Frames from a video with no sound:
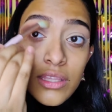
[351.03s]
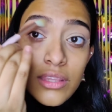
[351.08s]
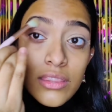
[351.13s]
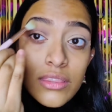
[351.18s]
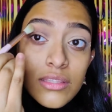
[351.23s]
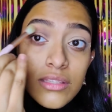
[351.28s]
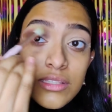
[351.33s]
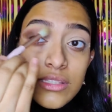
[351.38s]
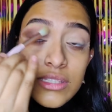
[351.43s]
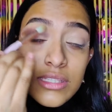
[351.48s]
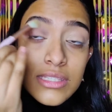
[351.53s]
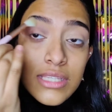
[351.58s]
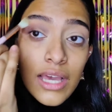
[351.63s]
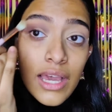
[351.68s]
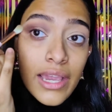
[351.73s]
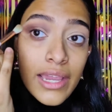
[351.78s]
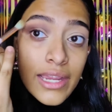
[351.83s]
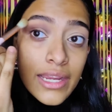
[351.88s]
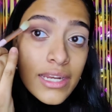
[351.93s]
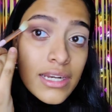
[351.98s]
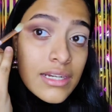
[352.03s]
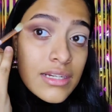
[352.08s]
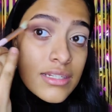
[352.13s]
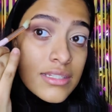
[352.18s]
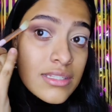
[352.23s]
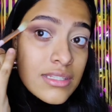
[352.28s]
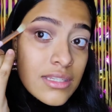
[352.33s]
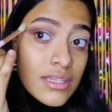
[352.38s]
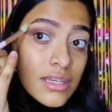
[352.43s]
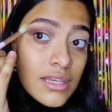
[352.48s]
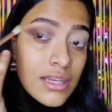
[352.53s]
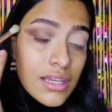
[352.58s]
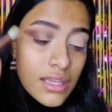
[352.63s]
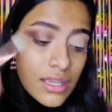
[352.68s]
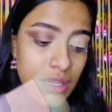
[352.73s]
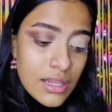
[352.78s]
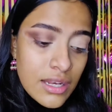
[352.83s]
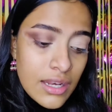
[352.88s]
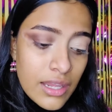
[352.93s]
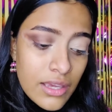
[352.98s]
in the sides,
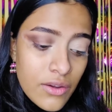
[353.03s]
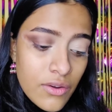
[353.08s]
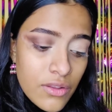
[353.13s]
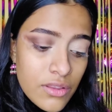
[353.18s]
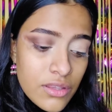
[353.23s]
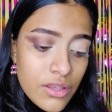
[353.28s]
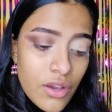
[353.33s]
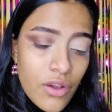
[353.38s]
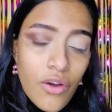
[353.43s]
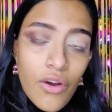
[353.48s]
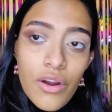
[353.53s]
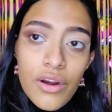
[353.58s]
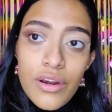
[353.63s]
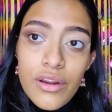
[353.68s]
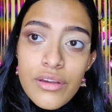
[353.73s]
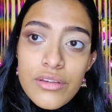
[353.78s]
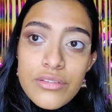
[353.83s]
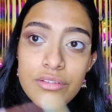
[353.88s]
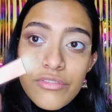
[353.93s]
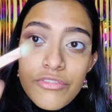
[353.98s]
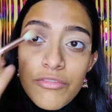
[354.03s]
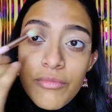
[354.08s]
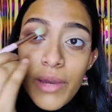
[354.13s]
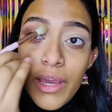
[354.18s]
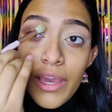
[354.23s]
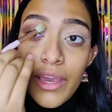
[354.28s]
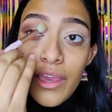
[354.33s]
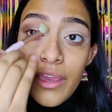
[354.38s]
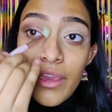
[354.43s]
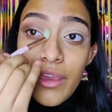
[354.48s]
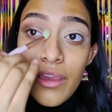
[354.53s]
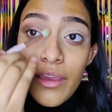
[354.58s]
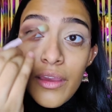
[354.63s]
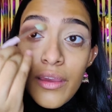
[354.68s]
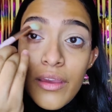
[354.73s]
like all the corners of my